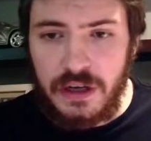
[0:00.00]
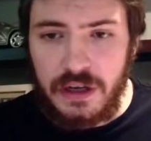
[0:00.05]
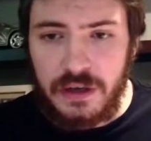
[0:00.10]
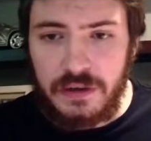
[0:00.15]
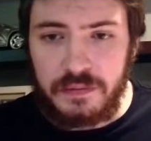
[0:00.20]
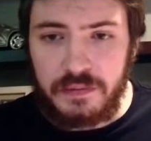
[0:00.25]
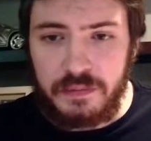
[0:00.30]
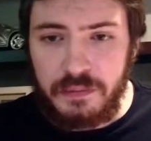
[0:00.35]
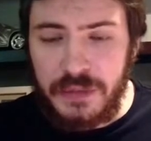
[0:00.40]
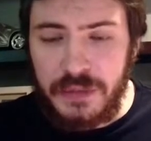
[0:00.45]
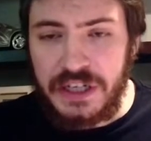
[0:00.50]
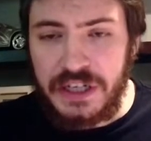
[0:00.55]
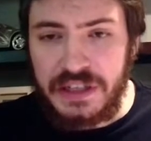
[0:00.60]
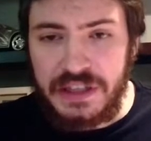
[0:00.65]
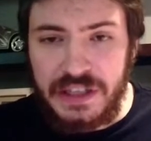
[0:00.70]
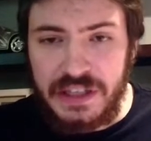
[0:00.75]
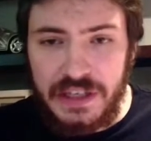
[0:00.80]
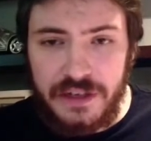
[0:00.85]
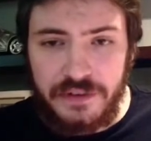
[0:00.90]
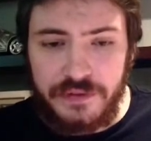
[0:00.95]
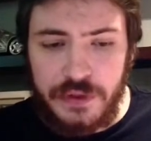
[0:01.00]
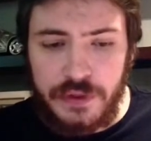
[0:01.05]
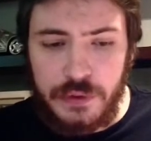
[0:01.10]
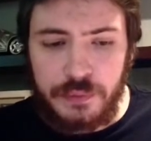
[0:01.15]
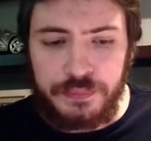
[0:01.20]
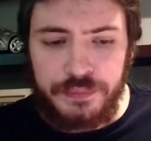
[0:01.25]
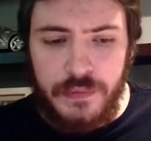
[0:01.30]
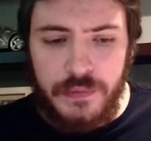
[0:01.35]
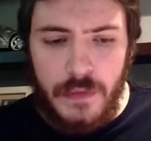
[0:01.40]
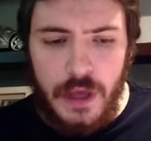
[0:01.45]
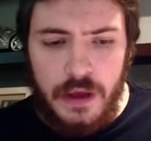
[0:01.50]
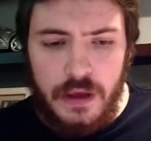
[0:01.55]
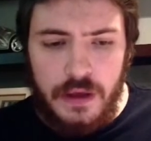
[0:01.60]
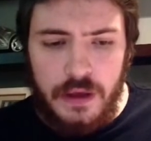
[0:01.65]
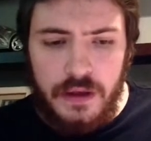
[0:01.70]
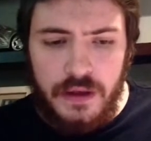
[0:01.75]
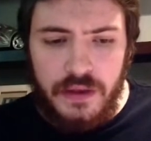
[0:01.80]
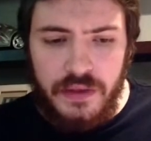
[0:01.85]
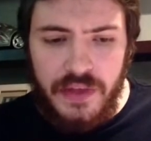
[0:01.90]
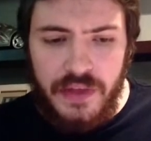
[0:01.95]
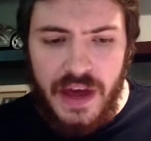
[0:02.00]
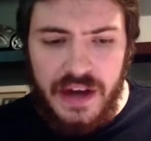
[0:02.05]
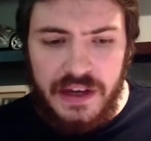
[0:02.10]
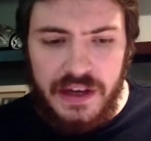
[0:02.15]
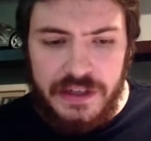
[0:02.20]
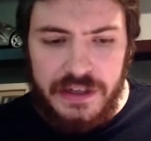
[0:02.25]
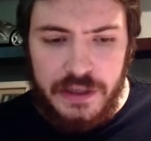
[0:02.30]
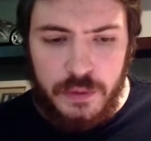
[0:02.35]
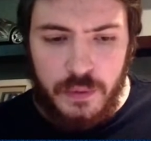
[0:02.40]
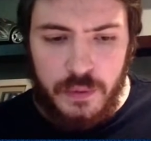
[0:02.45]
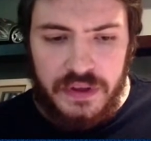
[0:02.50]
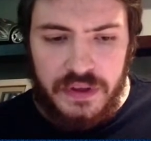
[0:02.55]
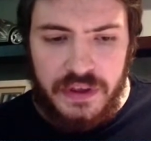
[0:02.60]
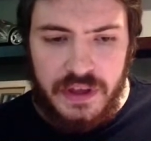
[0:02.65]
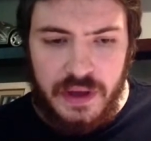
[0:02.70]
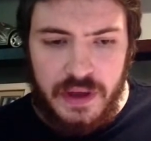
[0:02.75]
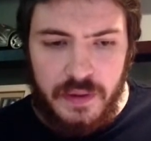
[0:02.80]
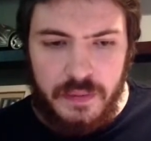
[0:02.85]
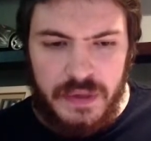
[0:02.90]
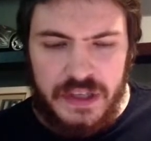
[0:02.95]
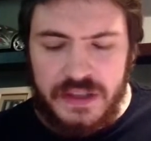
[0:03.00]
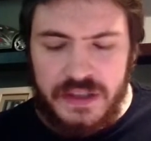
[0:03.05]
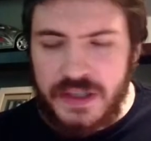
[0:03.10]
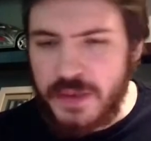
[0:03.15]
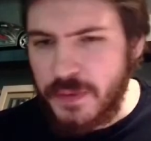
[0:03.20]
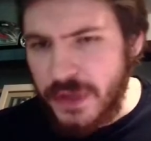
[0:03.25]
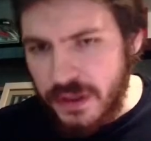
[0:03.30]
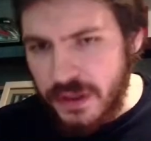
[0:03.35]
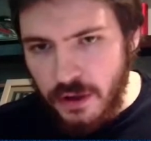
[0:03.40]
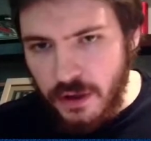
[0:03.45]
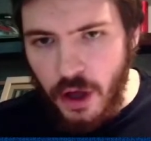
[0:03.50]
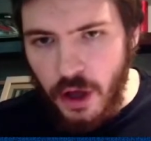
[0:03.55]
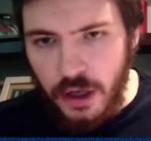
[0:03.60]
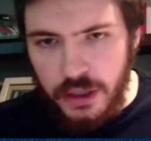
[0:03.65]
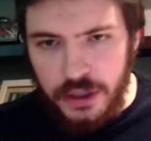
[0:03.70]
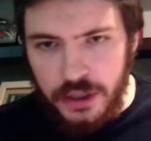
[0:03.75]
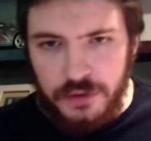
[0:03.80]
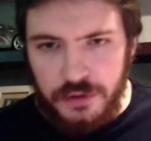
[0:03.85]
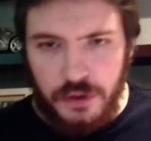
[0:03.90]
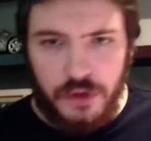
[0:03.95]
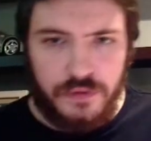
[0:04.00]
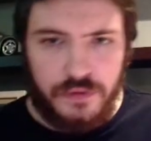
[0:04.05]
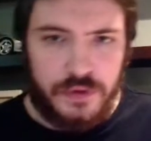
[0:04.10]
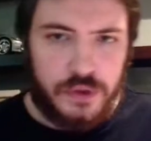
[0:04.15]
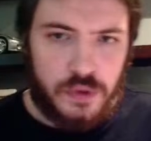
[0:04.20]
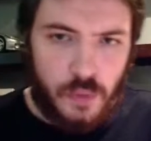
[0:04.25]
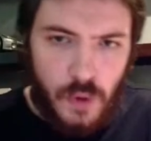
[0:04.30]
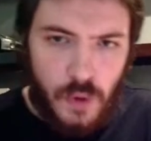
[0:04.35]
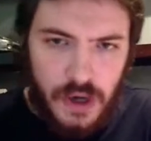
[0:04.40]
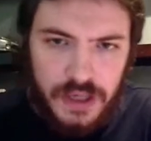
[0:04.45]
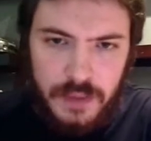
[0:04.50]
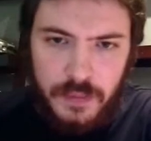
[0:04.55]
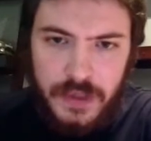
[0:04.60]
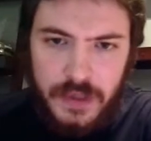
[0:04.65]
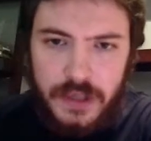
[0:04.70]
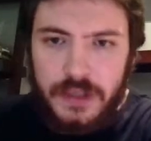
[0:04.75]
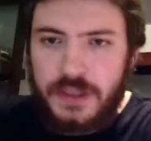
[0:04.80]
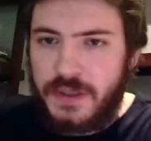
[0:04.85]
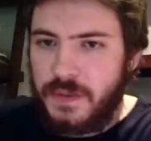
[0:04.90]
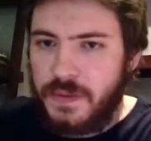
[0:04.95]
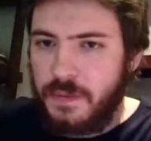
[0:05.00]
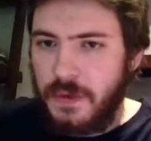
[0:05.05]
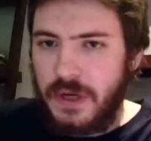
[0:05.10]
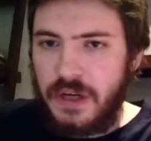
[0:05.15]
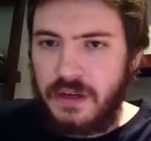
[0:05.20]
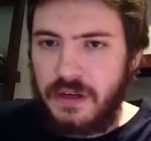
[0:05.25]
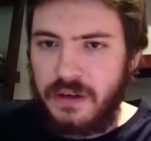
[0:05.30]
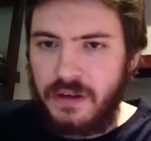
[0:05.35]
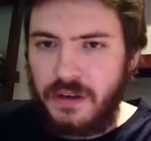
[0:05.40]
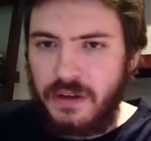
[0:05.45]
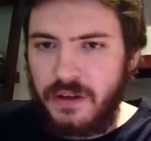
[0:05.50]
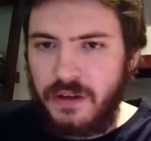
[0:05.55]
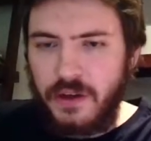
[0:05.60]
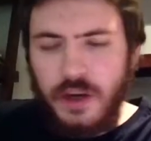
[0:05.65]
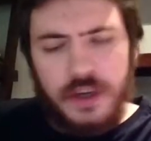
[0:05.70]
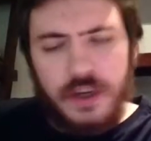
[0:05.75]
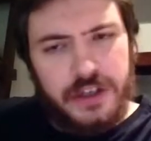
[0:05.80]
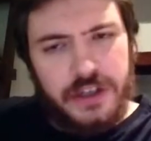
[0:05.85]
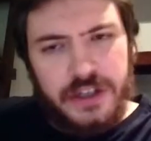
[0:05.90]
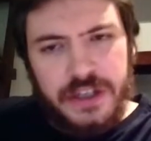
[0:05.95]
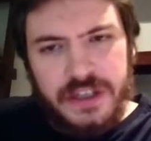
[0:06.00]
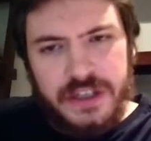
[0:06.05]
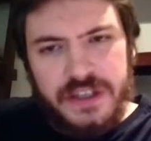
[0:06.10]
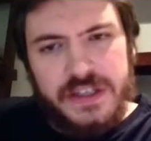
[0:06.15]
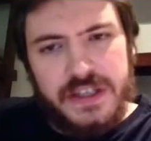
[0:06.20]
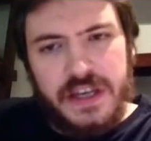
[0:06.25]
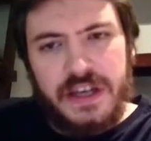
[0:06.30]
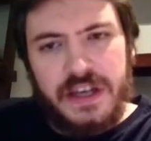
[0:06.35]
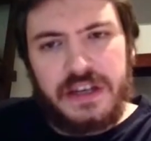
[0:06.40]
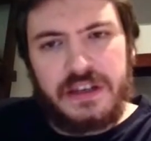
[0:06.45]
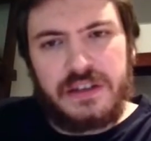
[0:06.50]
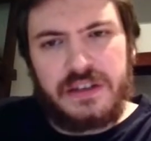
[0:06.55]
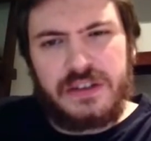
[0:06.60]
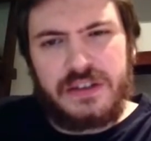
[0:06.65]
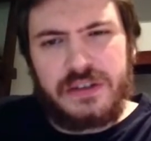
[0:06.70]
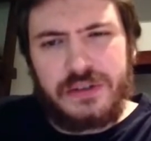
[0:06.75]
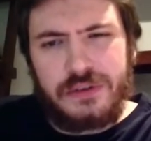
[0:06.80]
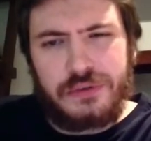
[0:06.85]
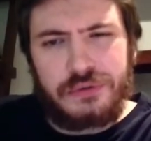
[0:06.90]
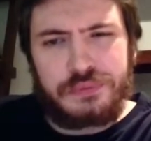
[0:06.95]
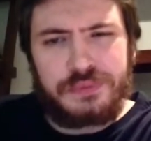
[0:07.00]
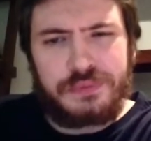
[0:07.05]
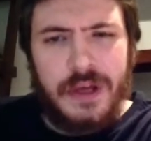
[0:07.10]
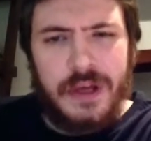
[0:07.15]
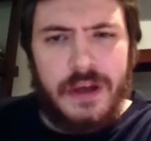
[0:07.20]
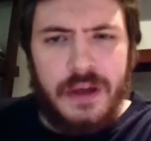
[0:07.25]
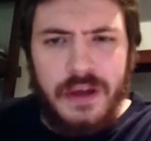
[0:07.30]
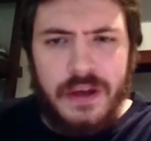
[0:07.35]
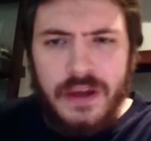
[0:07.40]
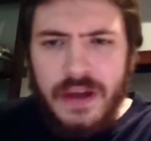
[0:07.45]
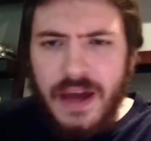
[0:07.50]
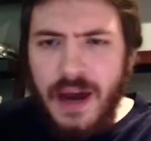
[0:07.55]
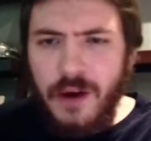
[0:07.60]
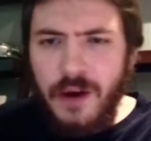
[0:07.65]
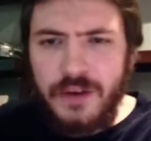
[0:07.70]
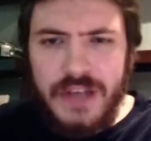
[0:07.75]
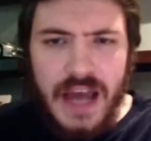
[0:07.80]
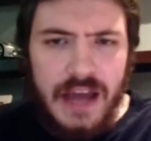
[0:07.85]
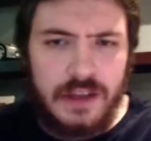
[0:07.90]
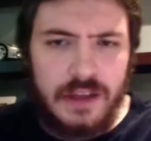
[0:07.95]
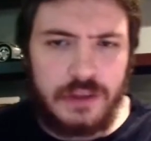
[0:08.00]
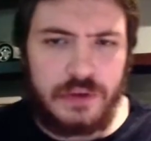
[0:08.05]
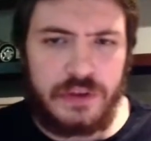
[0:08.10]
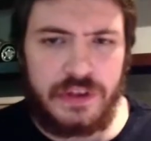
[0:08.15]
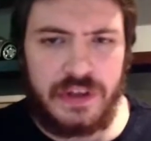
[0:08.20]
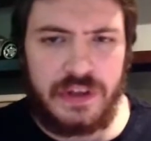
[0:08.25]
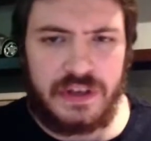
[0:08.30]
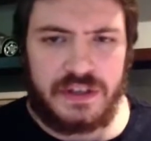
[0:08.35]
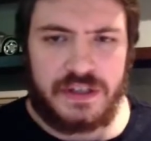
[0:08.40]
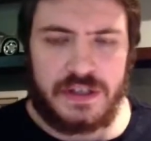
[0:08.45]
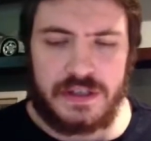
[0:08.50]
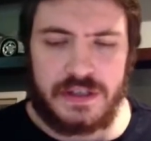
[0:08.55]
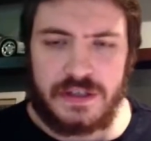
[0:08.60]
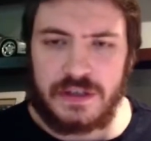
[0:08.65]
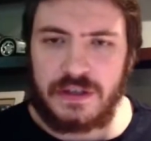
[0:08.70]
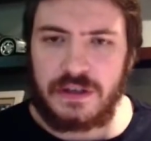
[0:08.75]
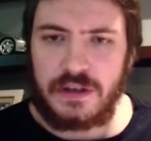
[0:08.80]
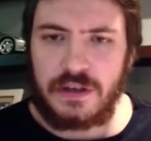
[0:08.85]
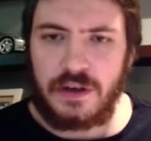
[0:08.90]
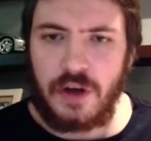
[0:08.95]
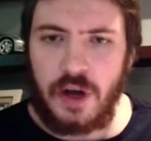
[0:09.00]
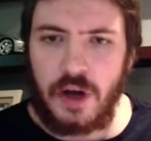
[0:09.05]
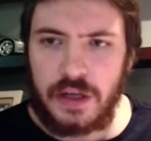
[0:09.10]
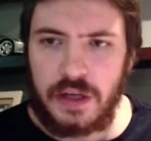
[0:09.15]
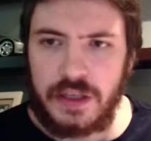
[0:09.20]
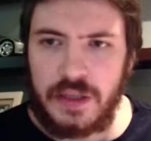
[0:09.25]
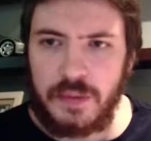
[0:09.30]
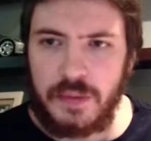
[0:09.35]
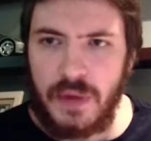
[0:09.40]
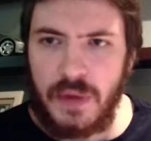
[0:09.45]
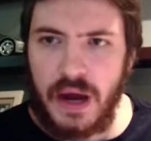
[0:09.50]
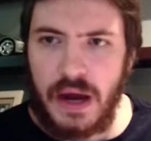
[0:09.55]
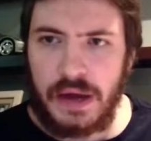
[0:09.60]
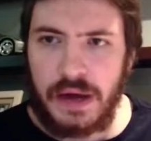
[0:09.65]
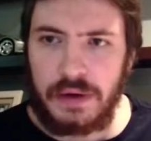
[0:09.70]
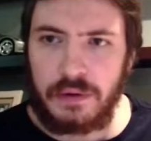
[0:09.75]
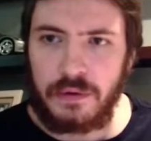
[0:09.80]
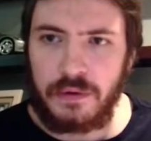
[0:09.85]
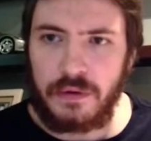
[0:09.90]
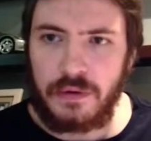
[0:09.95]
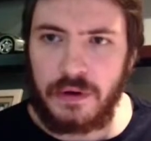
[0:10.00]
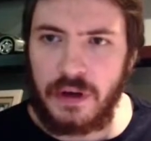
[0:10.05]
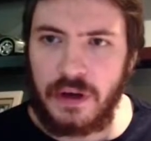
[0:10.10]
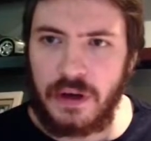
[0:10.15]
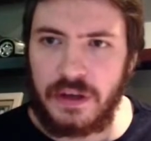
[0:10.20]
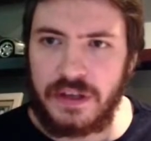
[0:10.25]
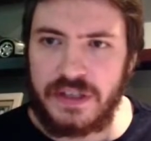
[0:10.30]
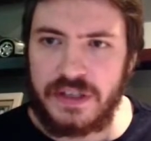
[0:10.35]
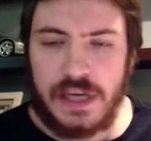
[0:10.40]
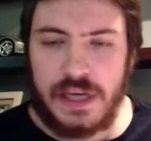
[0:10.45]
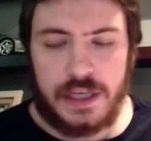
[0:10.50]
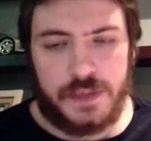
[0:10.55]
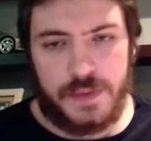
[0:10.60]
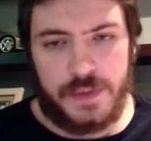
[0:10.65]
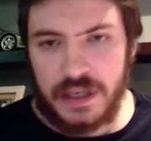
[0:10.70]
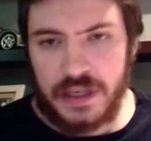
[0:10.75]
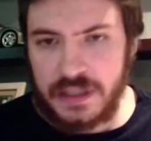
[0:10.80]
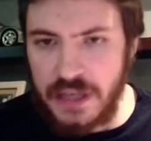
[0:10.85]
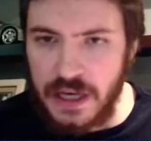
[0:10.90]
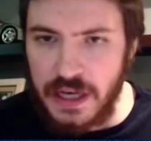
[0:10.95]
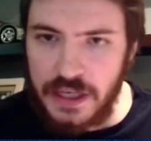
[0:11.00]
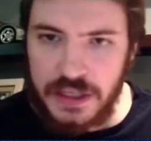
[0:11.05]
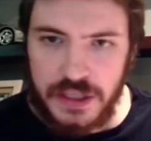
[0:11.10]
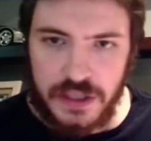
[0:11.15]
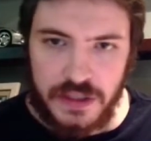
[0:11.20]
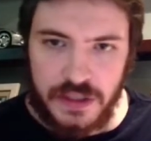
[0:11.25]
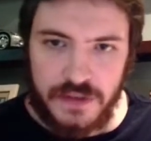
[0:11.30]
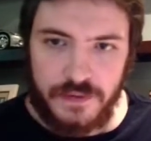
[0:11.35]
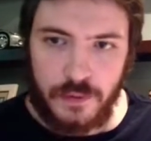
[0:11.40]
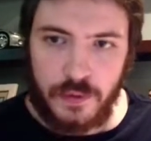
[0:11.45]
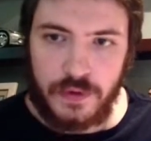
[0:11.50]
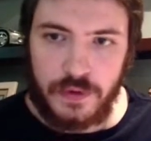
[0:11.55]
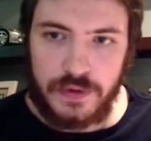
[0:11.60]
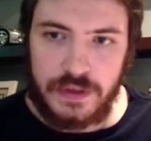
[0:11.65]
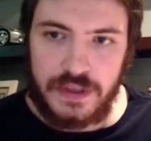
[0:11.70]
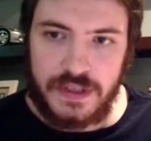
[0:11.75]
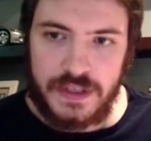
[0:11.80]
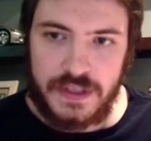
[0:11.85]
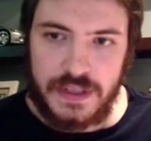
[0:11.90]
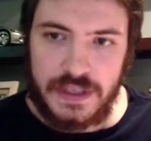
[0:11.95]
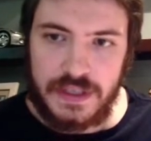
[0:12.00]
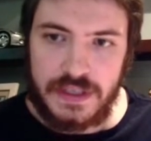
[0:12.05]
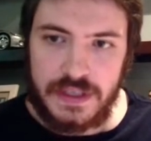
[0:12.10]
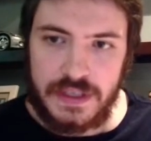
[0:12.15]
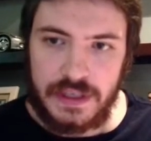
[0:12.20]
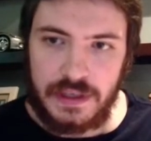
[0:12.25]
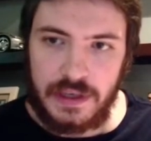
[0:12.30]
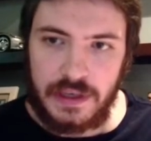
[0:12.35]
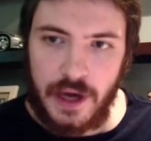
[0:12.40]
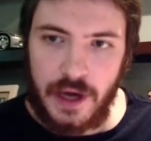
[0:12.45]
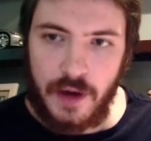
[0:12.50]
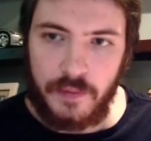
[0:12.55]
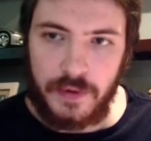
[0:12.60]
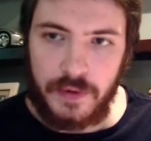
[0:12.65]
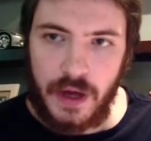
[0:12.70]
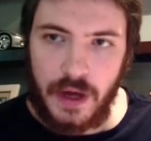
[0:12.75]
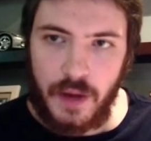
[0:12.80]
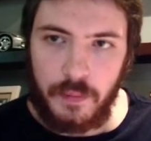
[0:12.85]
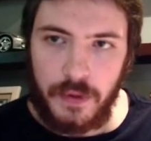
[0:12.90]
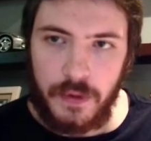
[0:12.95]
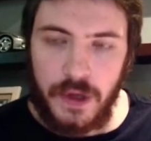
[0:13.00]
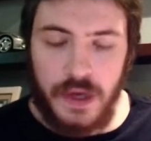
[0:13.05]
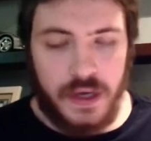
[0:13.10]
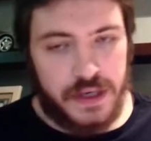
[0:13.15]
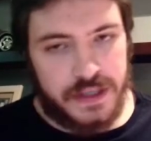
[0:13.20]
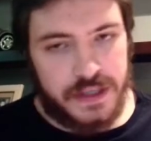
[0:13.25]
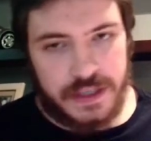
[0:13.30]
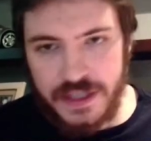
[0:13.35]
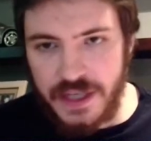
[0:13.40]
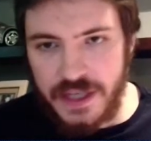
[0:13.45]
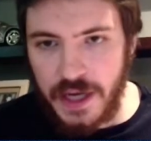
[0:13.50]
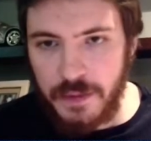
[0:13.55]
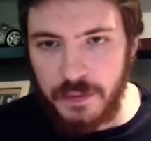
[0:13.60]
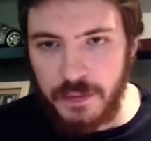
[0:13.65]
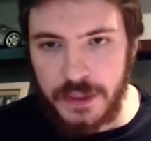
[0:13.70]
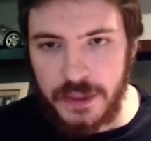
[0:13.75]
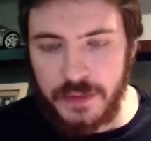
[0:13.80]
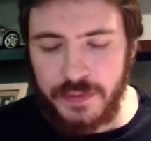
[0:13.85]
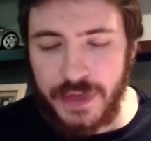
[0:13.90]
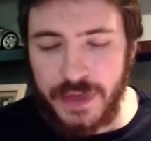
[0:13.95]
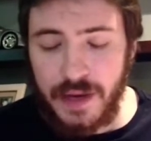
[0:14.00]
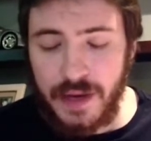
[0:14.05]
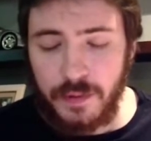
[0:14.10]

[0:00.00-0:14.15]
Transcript: meaning the interview that I did with him. It's a bit longer, over 20 minutes, but you got a good insight into how Tyler thinks as a hockey mind, his expectations for this season coming up, his excitement to be able